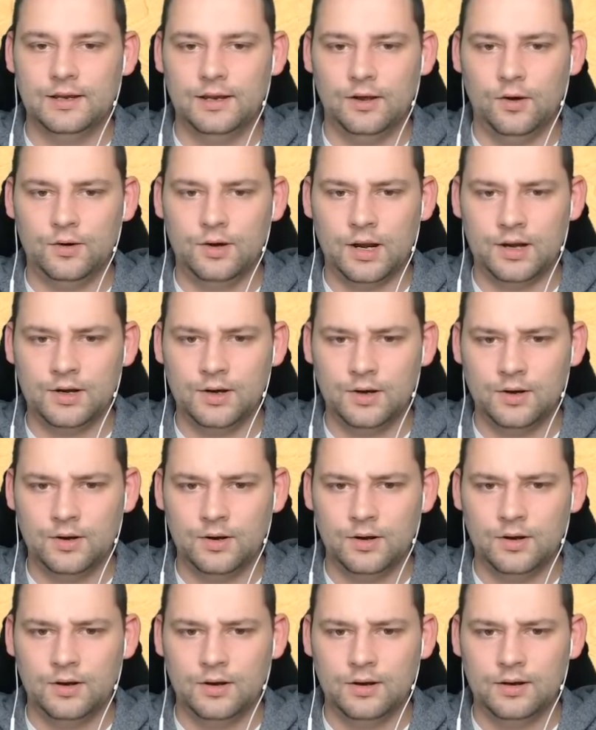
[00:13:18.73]
Hold on.
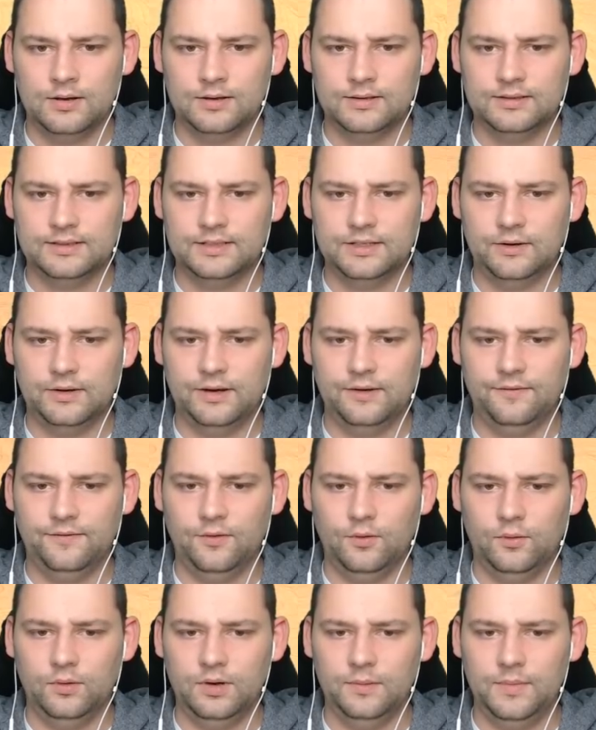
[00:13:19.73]
Tilt it
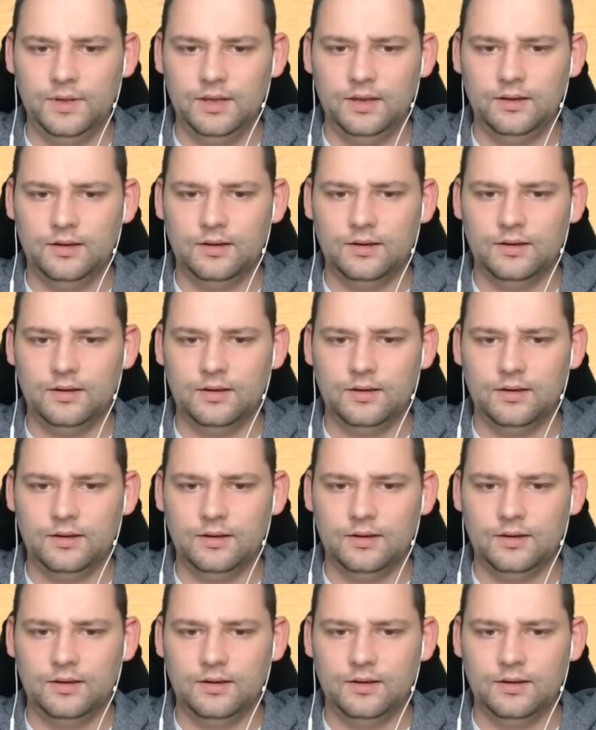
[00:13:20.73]
forward a bit.